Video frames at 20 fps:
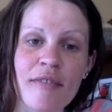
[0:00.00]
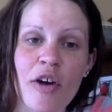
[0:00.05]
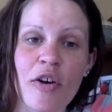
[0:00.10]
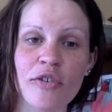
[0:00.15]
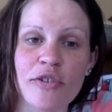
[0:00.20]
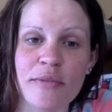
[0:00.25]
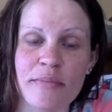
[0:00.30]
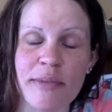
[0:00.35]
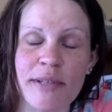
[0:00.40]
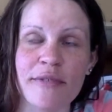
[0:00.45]

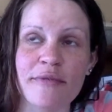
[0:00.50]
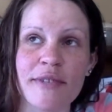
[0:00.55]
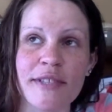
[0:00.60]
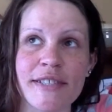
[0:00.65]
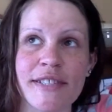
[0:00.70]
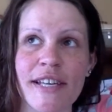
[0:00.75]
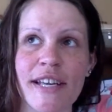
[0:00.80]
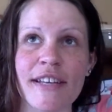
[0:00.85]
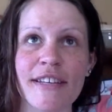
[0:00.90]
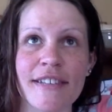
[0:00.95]
ultimate
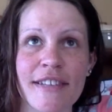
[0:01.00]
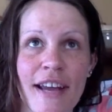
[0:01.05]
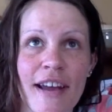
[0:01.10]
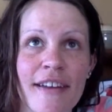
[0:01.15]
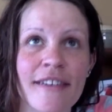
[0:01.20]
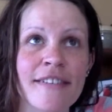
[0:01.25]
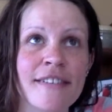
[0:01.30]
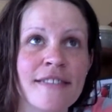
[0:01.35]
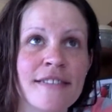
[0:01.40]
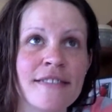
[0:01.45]
reset,
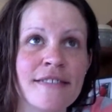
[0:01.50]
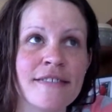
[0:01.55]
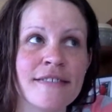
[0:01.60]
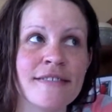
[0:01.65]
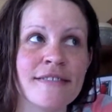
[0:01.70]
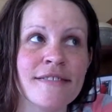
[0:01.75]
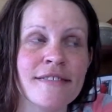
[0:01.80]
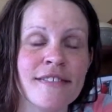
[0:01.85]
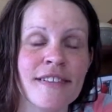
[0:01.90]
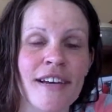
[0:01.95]
yeah.
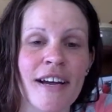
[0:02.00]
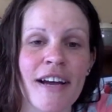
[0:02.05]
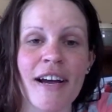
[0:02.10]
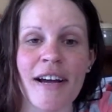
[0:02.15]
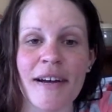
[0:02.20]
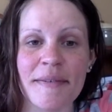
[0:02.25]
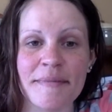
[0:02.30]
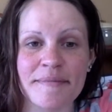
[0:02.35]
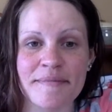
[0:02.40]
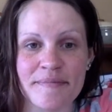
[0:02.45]

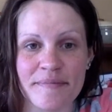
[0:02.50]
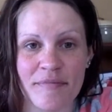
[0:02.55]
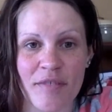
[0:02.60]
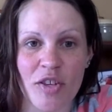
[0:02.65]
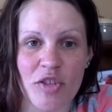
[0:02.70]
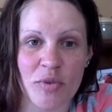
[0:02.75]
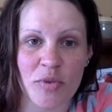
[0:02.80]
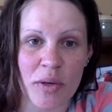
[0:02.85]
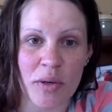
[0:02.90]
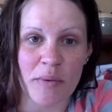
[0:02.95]

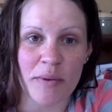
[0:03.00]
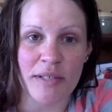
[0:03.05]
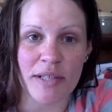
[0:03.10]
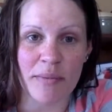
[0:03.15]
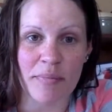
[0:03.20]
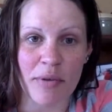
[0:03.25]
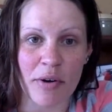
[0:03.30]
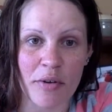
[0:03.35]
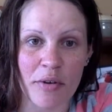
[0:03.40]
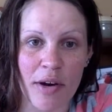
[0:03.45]
The
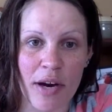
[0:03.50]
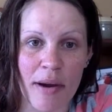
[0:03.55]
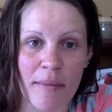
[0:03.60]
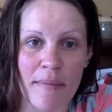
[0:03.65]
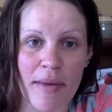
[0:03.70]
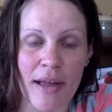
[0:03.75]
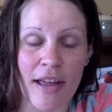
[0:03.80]
21-day program.